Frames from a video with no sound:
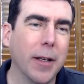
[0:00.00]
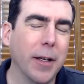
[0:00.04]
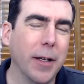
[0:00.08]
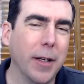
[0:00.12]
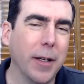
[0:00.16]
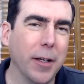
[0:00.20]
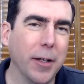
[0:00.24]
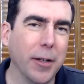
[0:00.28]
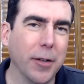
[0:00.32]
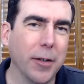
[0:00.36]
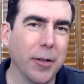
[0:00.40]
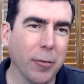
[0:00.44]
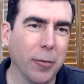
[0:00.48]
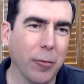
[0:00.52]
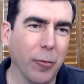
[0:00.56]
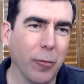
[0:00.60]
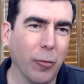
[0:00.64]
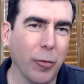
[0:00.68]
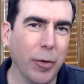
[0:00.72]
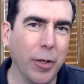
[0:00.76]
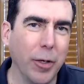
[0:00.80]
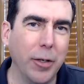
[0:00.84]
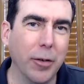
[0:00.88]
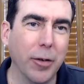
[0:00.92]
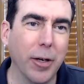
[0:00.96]
is
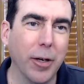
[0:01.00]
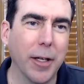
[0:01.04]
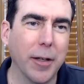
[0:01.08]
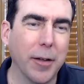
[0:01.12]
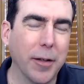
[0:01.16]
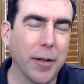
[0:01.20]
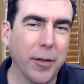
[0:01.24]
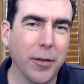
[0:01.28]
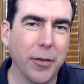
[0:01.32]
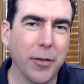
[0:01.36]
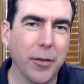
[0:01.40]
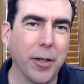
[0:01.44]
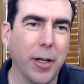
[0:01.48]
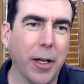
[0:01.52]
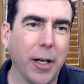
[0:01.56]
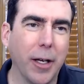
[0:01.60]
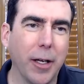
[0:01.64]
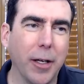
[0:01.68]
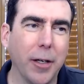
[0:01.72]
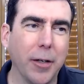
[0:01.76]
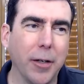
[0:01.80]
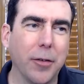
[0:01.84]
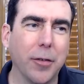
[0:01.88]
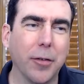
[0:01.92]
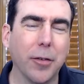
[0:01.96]
when you're at this
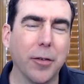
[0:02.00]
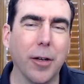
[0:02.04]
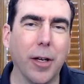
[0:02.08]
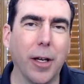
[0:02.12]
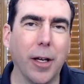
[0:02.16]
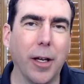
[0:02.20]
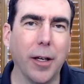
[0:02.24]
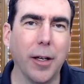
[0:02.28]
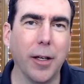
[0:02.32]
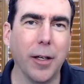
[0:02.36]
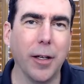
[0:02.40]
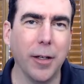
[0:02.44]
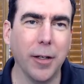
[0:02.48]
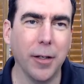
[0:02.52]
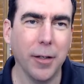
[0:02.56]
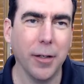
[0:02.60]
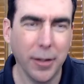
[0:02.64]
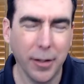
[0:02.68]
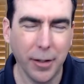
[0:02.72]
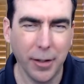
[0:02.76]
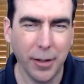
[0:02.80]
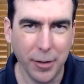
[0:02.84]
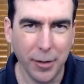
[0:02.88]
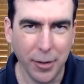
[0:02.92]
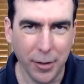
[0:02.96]
stage
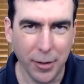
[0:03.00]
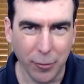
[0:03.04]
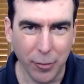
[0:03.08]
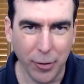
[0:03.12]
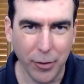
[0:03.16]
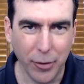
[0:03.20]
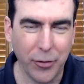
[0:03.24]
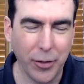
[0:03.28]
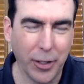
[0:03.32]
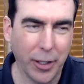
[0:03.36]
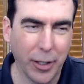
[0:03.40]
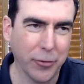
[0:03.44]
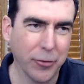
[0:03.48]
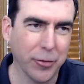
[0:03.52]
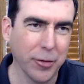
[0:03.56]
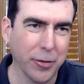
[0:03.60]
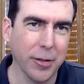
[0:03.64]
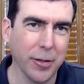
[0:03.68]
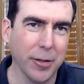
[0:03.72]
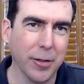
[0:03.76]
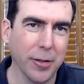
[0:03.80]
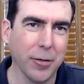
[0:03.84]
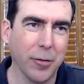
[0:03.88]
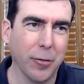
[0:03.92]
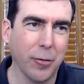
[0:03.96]
in a
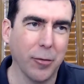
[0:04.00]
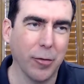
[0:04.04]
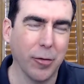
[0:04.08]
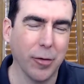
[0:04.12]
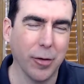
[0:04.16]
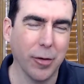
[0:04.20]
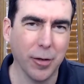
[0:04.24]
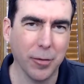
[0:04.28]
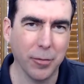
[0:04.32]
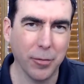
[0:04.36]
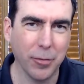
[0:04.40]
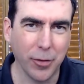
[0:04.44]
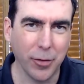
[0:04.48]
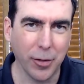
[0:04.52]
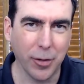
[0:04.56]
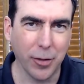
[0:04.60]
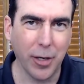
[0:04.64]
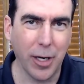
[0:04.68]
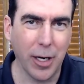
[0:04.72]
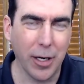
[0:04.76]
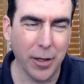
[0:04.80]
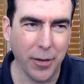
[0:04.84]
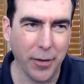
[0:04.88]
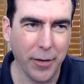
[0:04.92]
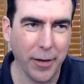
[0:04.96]
recession or
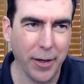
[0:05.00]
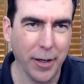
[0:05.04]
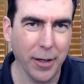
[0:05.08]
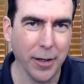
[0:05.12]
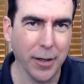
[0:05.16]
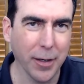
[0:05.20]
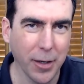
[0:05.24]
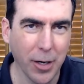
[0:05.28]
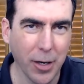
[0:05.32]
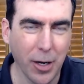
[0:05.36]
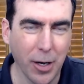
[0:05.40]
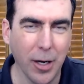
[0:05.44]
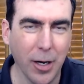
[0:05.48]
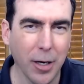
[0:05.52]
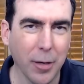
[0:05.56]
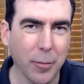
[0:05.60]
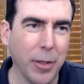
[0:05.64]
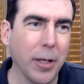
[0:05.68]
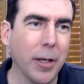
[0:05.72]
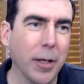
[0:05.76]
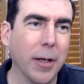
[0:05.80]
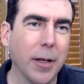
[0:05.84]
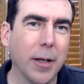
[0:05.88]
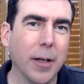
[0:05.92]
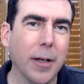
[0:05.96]
slowdown in the
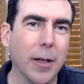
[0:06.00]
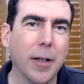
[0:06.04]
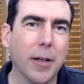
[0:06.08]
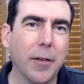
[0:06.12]
economy,